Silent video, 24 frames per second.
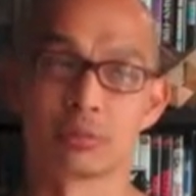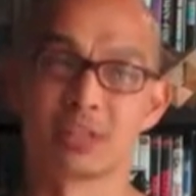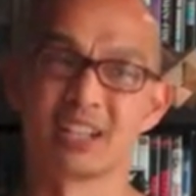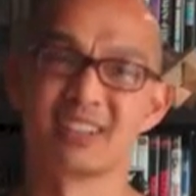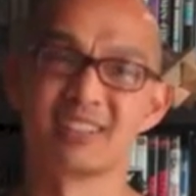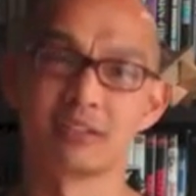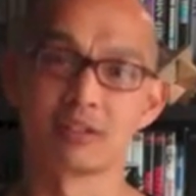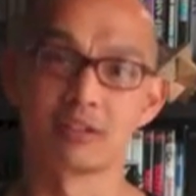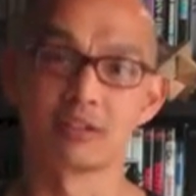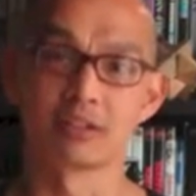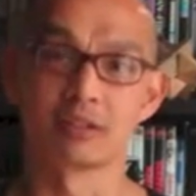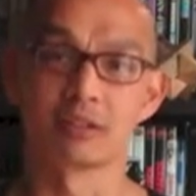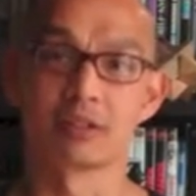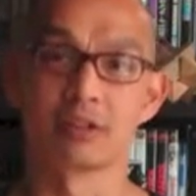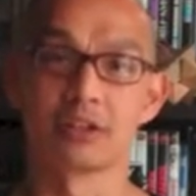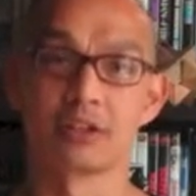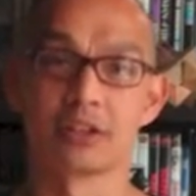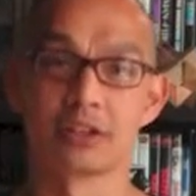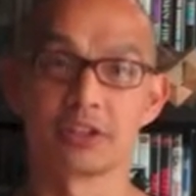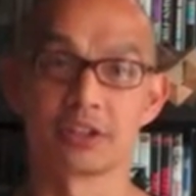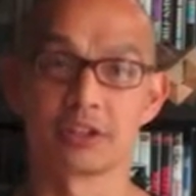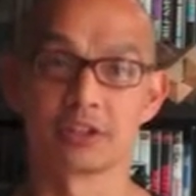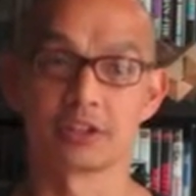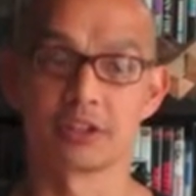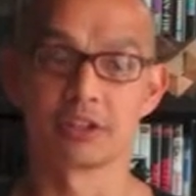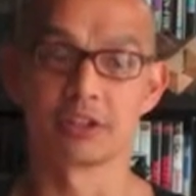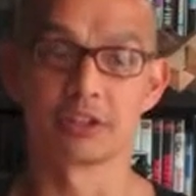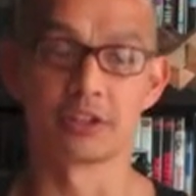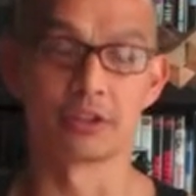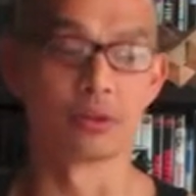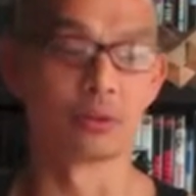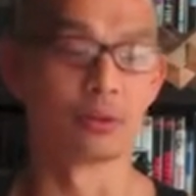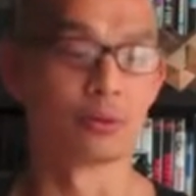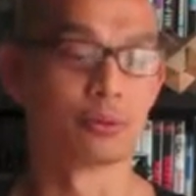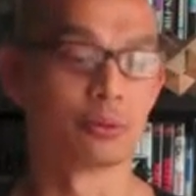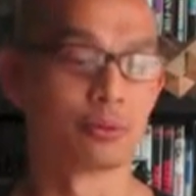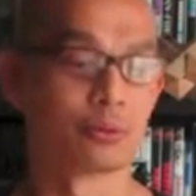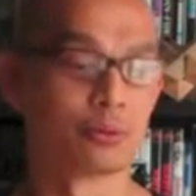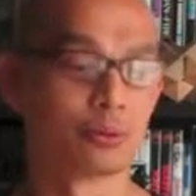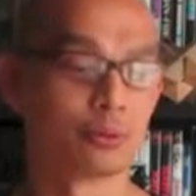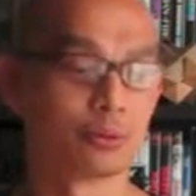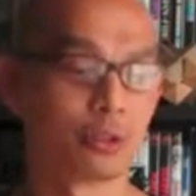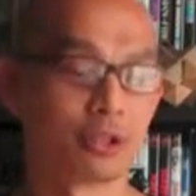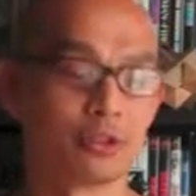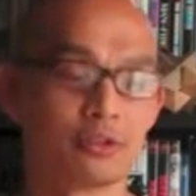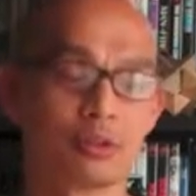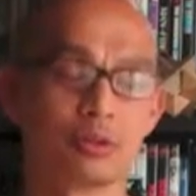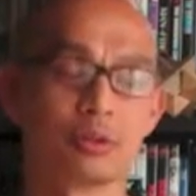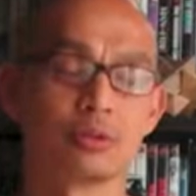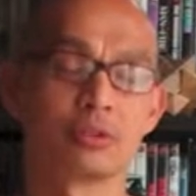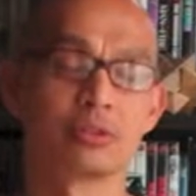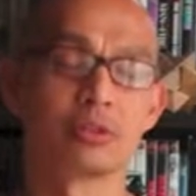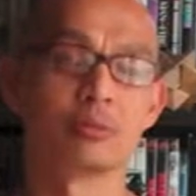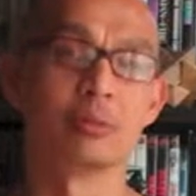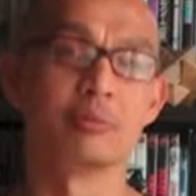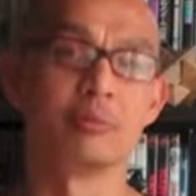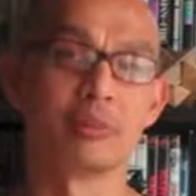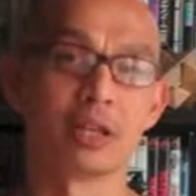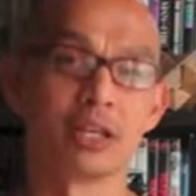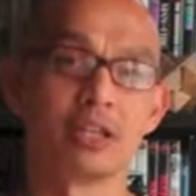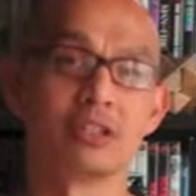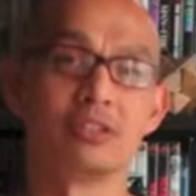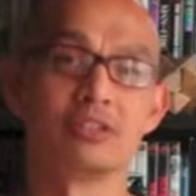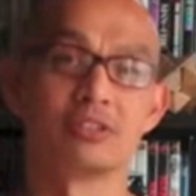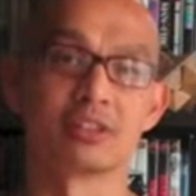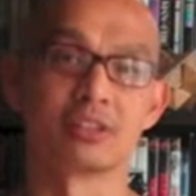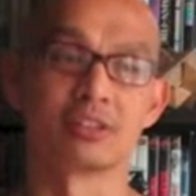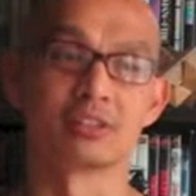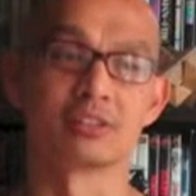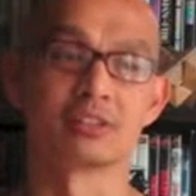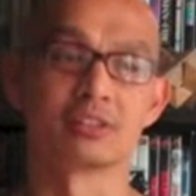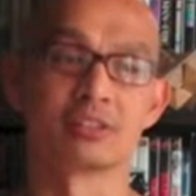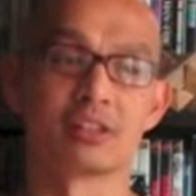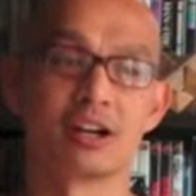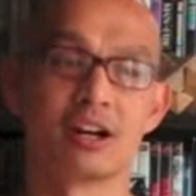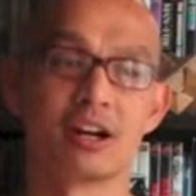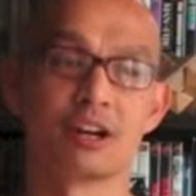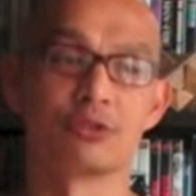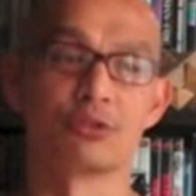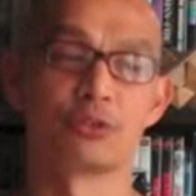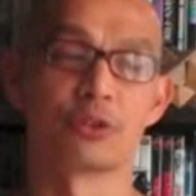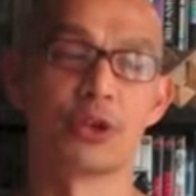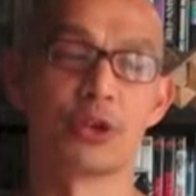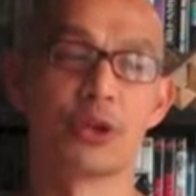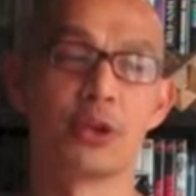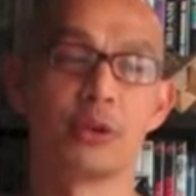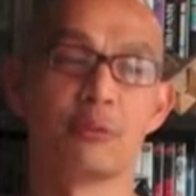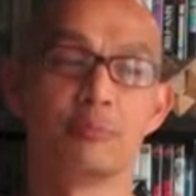Because, you know, we do some amazing stuff,